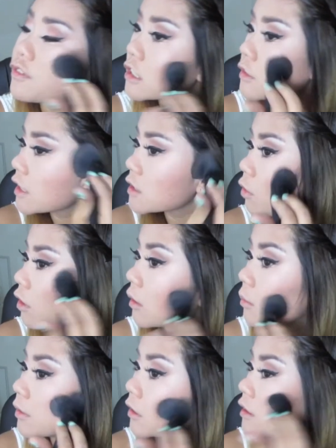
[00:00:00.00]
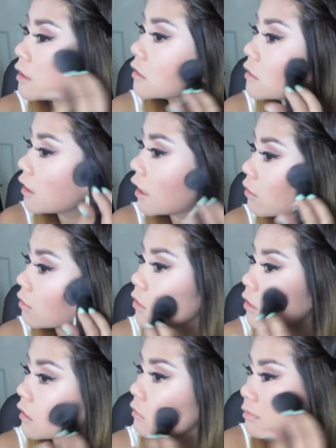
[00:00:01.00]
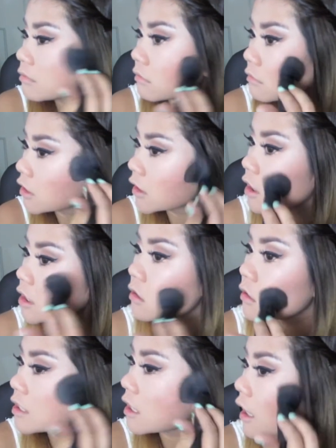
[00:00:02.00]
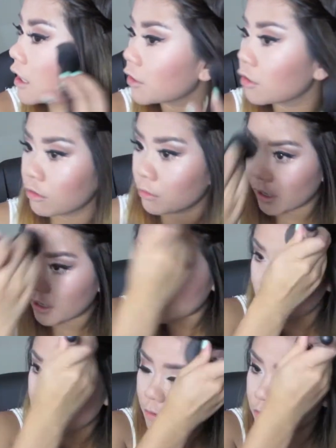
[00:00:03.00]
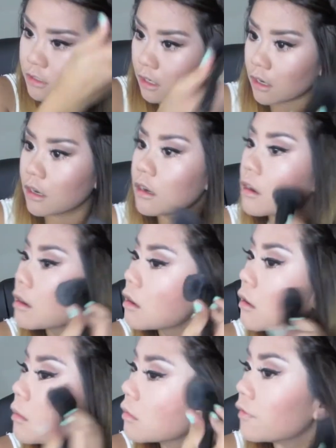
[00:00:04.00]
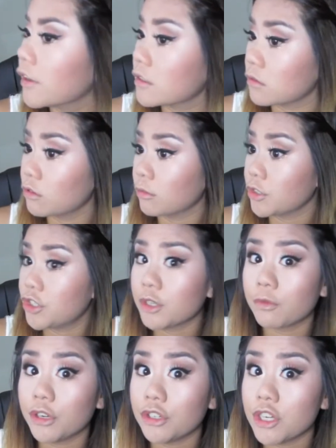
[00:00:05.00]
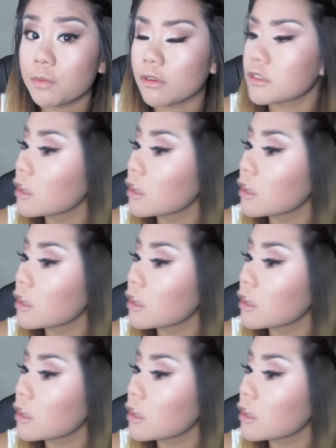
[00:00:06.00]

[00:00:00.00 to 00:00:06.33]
face if you guys want, but I don't really need to because I kind of know where my cheekbones are. If you guys don't know where your cheekbones